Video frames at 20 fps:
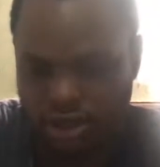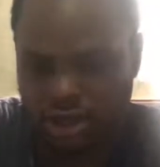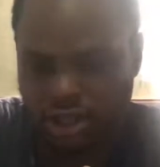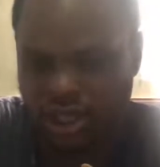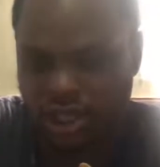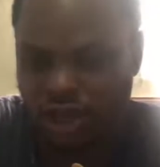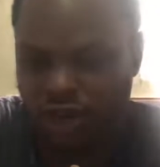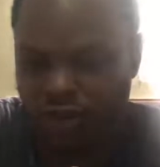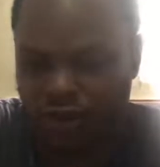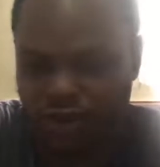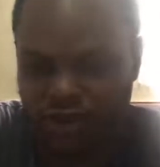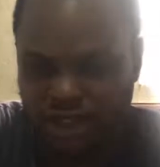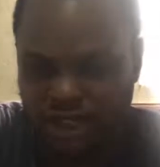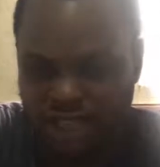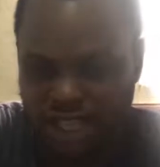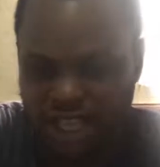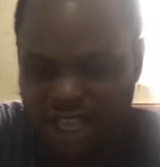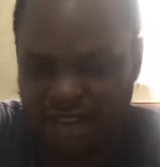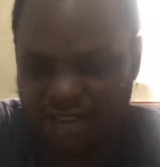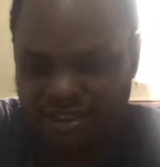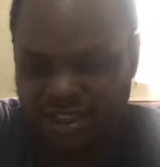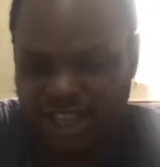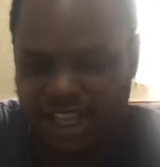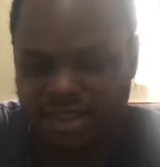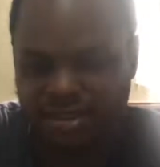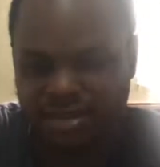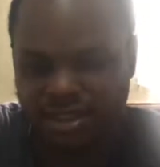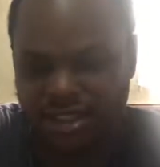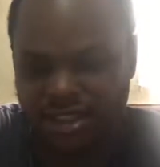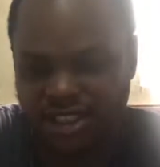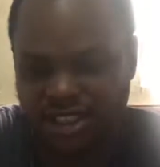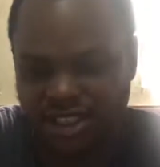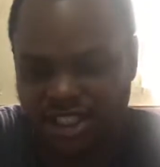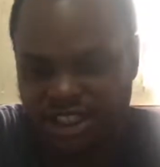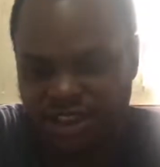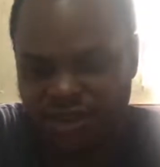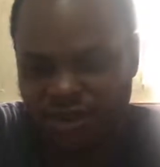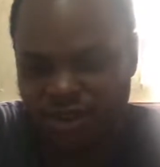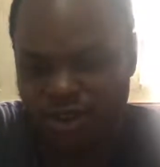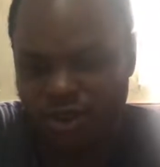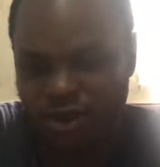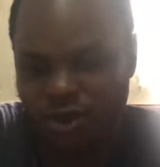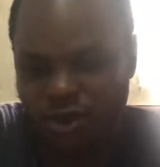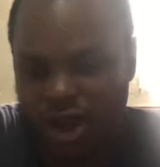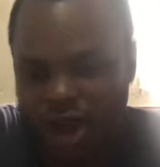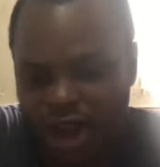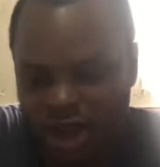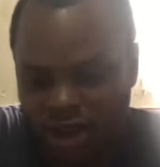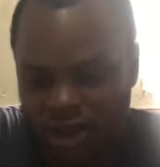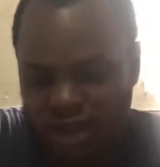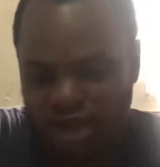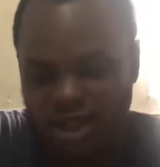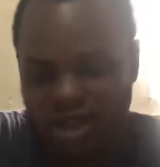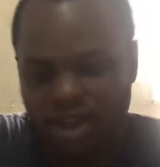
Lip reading: This obviously has sat in the shelf for a while.